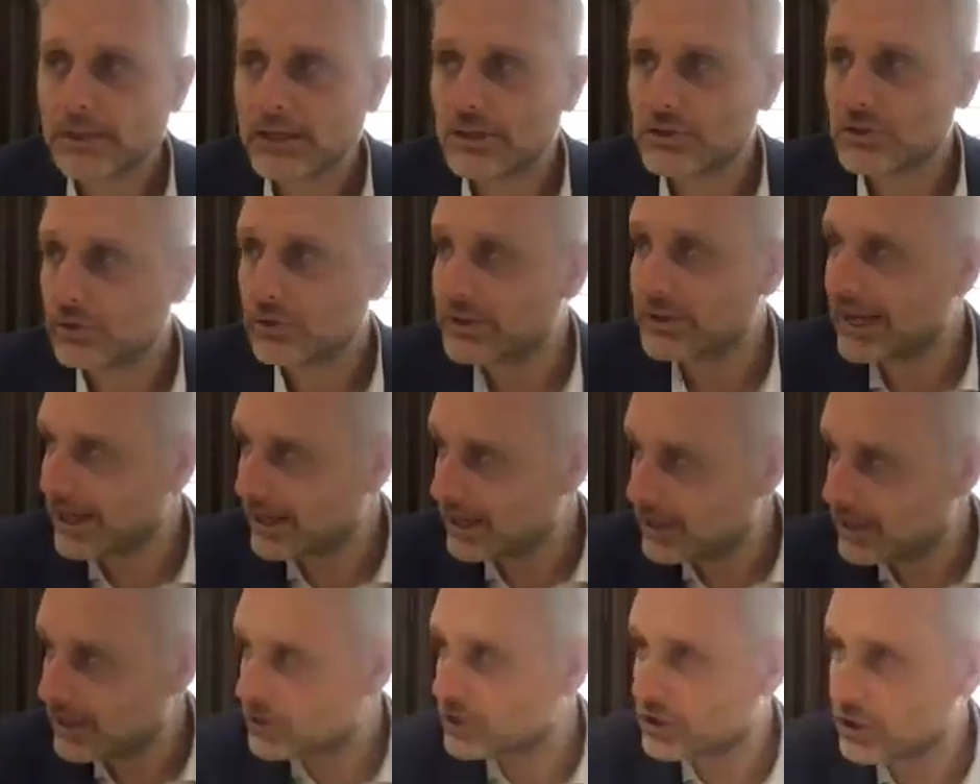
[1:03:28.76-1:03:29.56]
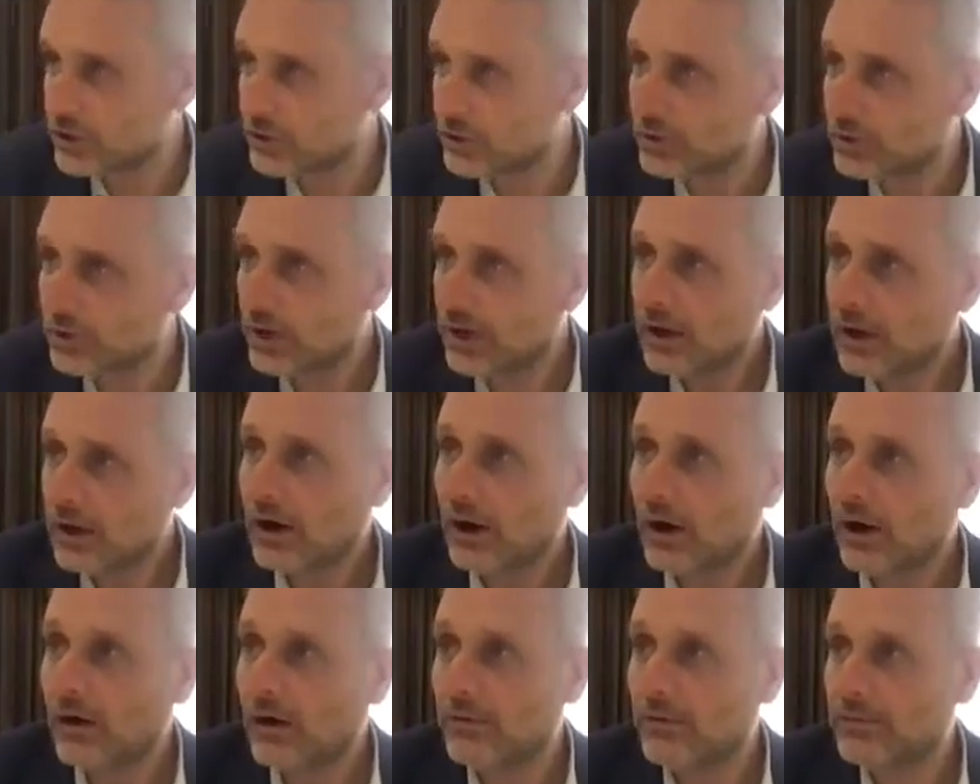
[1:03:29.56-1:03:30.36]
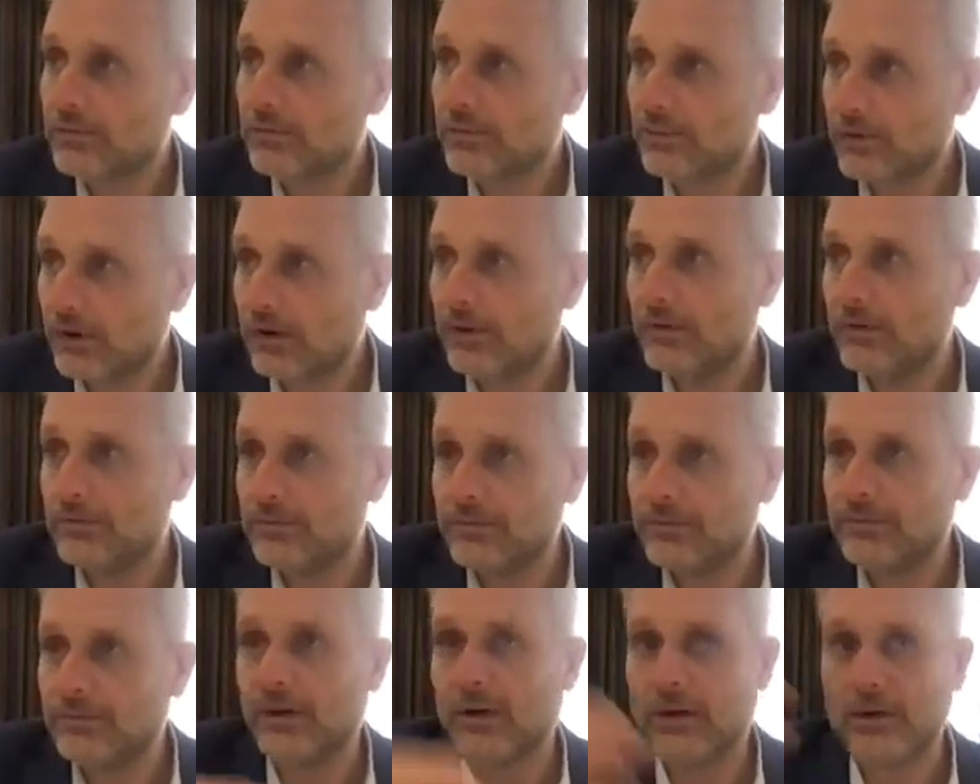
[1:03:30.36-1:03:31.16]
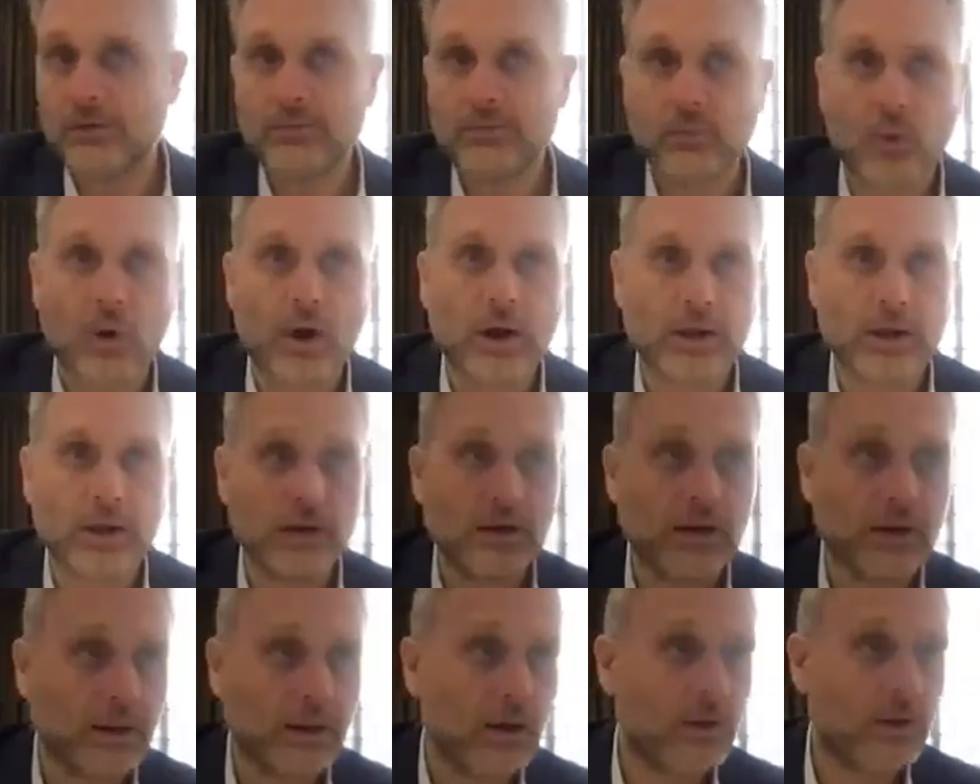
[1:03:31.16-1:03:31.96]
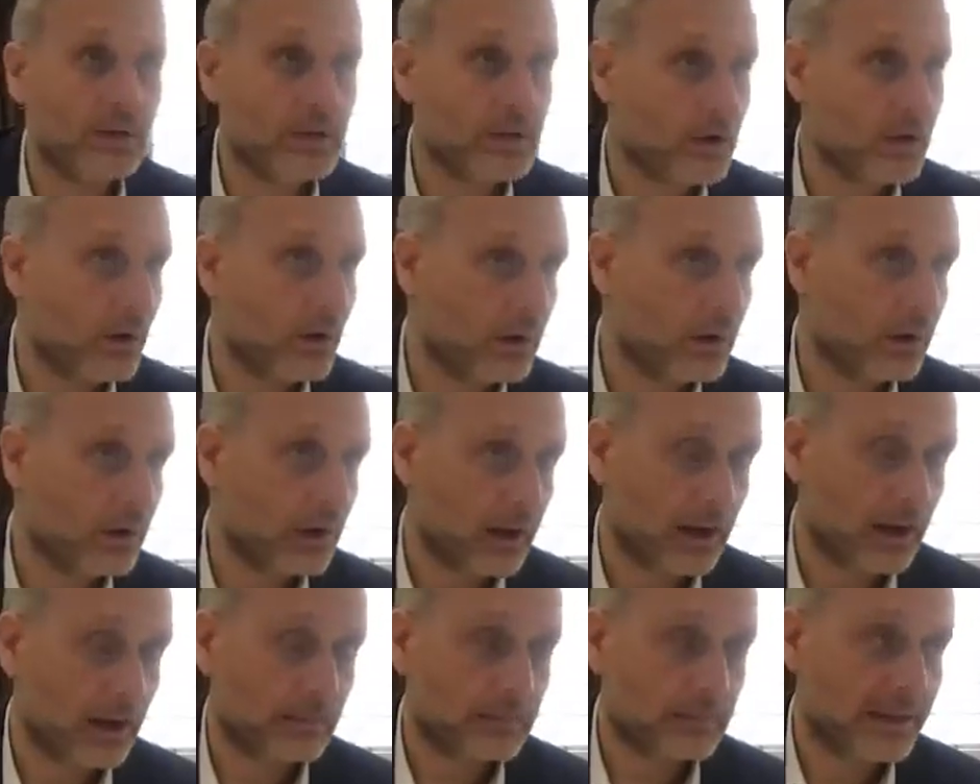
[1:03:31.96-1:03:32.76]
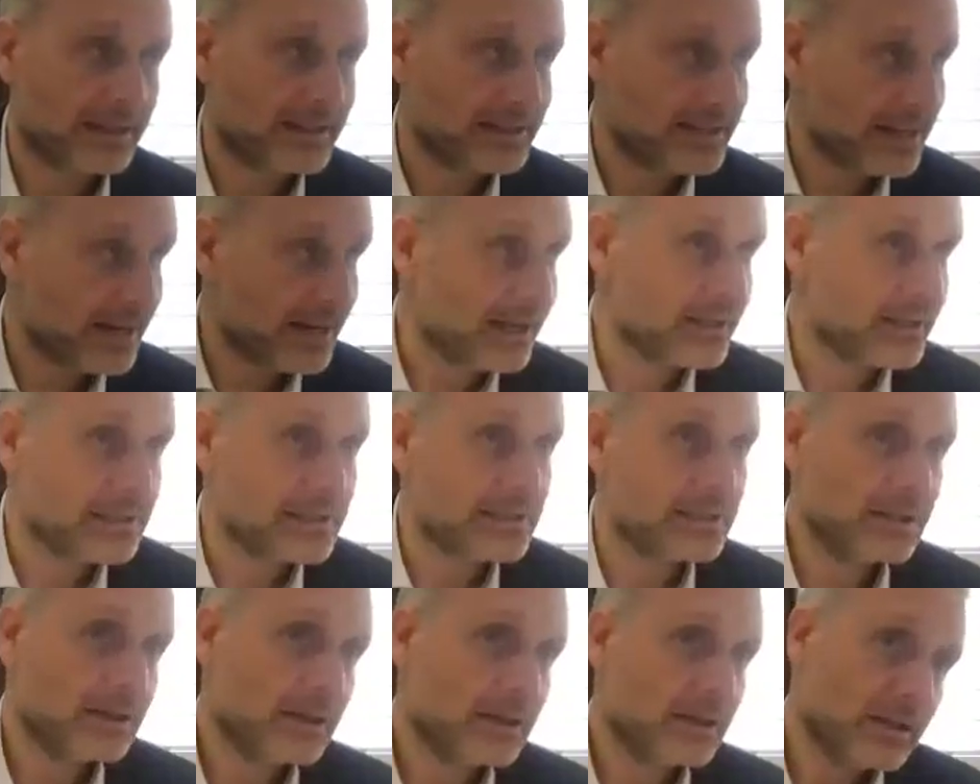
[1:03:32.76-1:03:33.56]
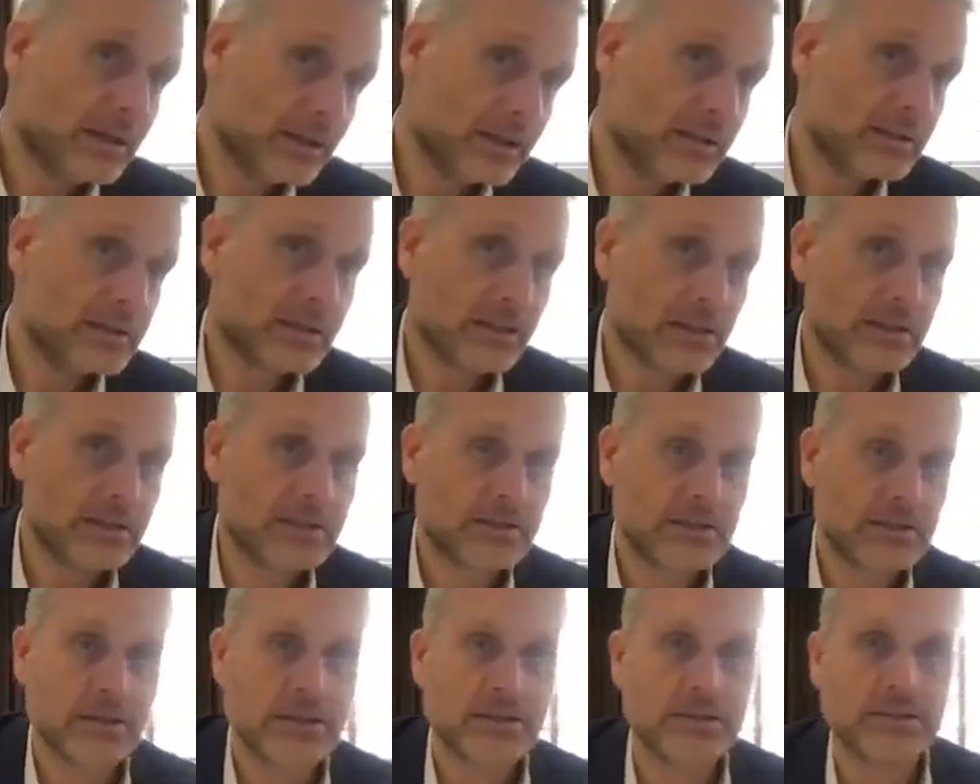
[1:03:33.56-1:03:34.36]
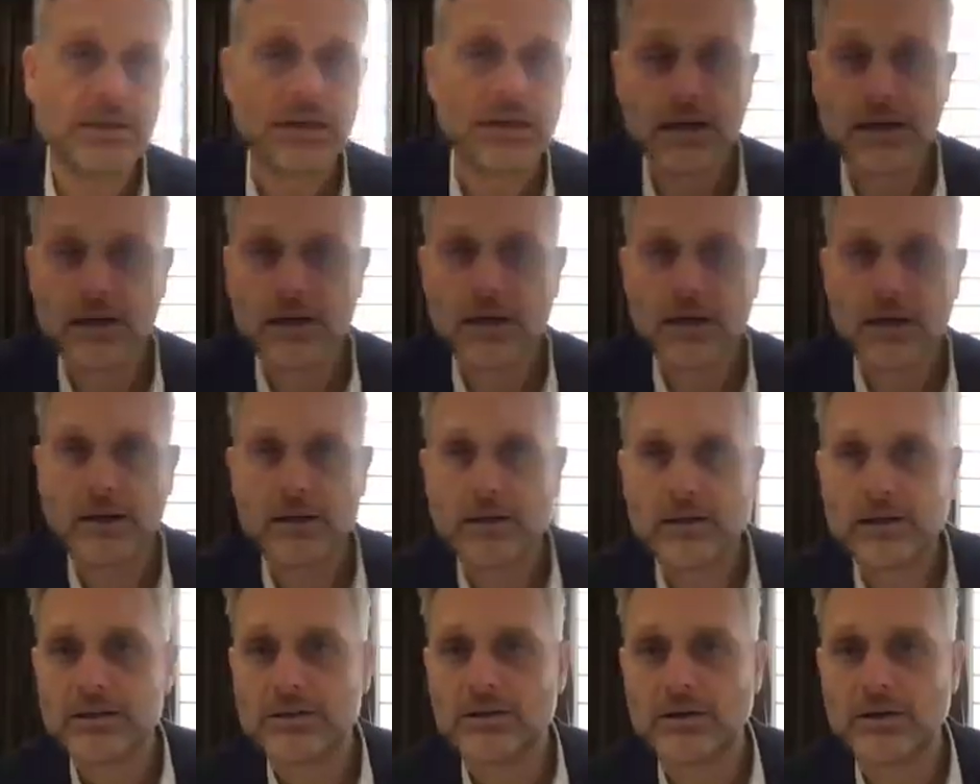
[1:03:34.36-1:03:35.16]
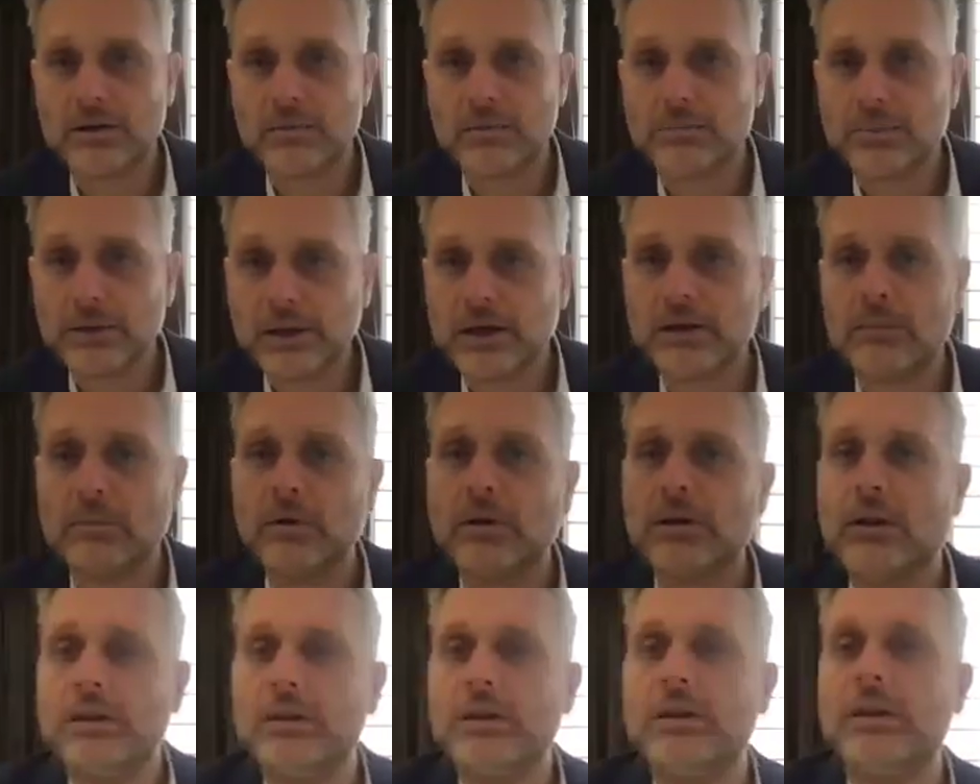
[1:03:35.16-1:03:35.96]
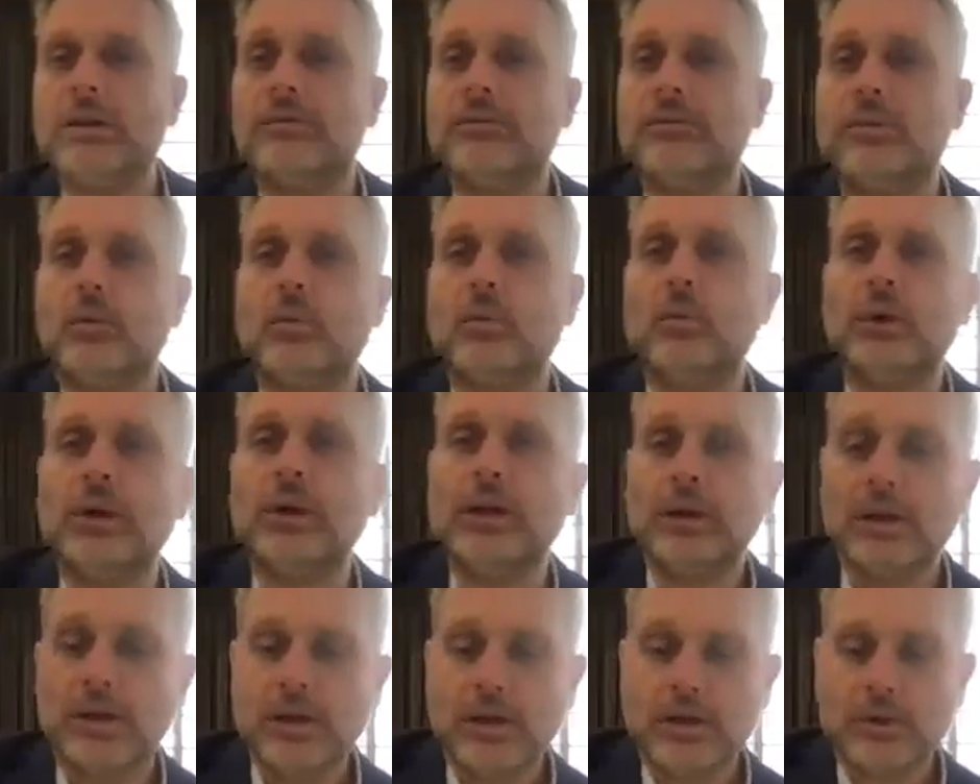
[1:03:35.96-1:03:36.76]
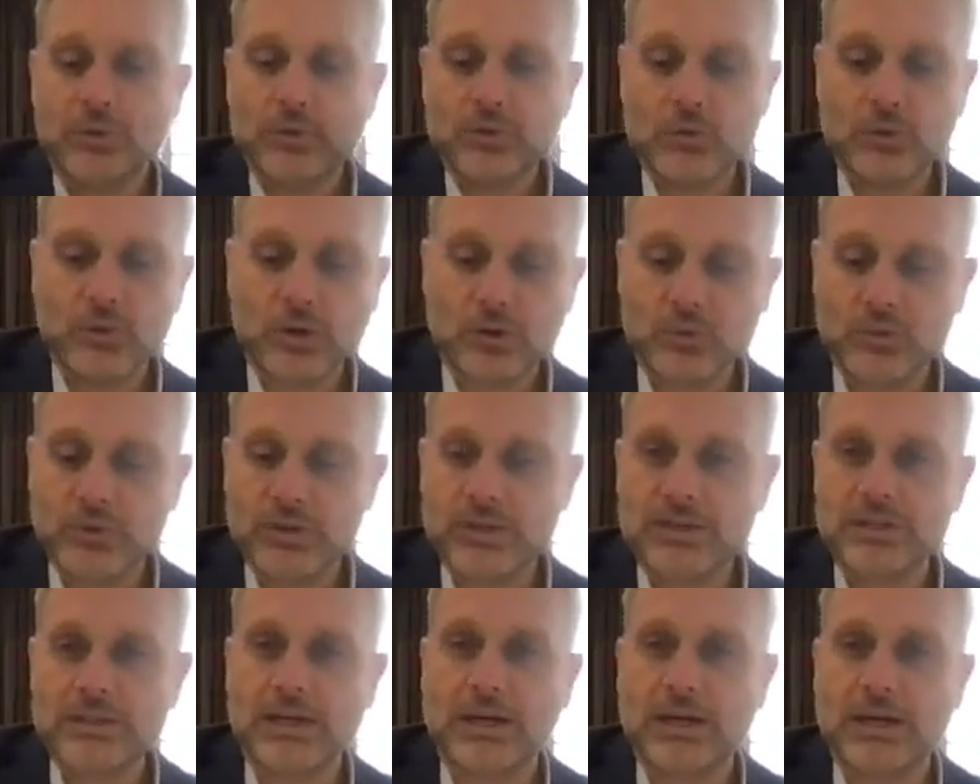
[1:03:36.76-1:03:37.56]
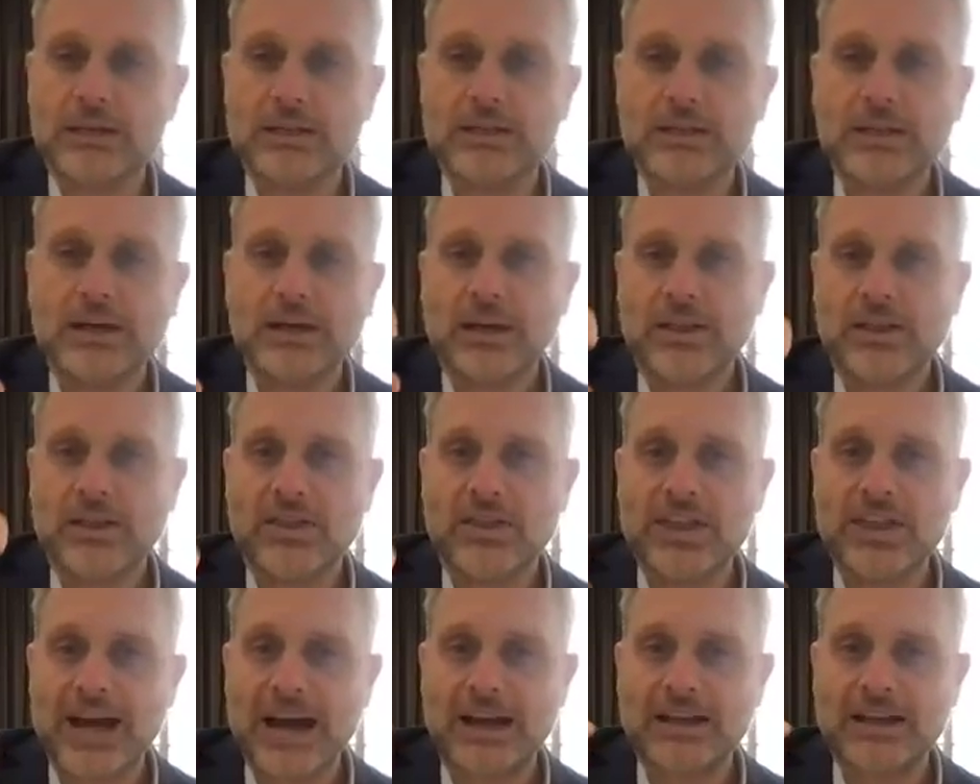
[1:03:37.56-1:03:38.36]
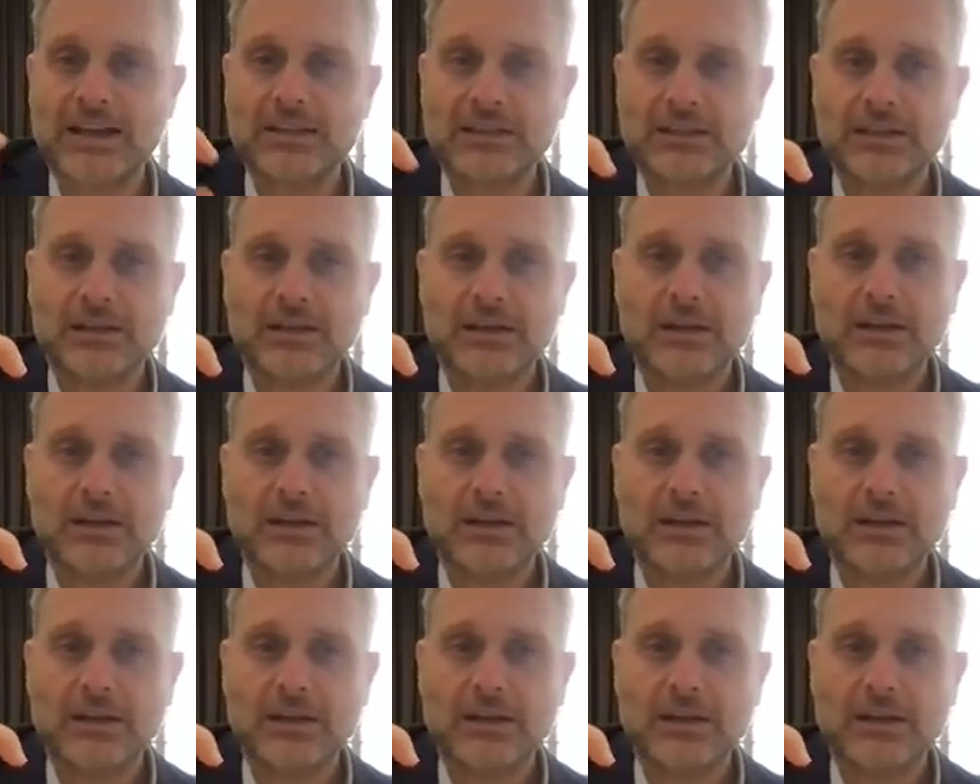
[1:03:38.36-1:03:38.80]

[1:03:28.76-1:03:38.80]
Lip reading: So the issue of walking alone at home at night is not applicable, and therefore we do not recite that